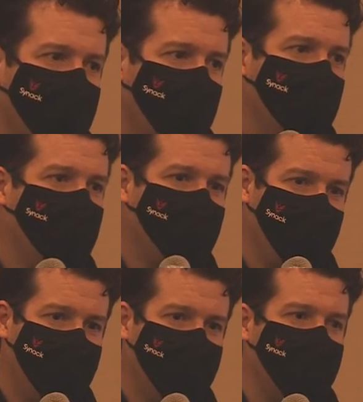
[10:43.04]
of a
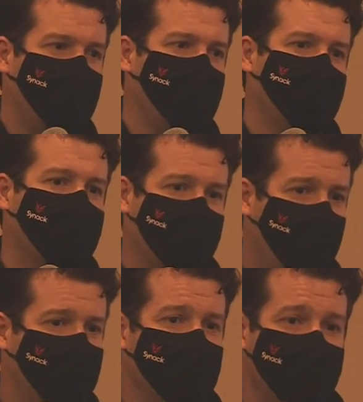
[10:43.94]
theme than com
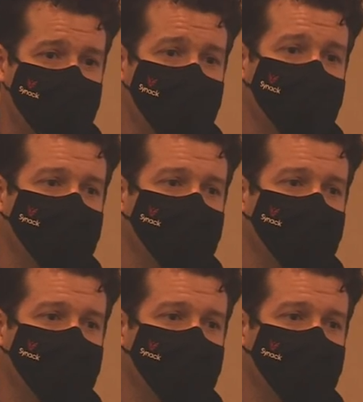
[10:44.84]
competition,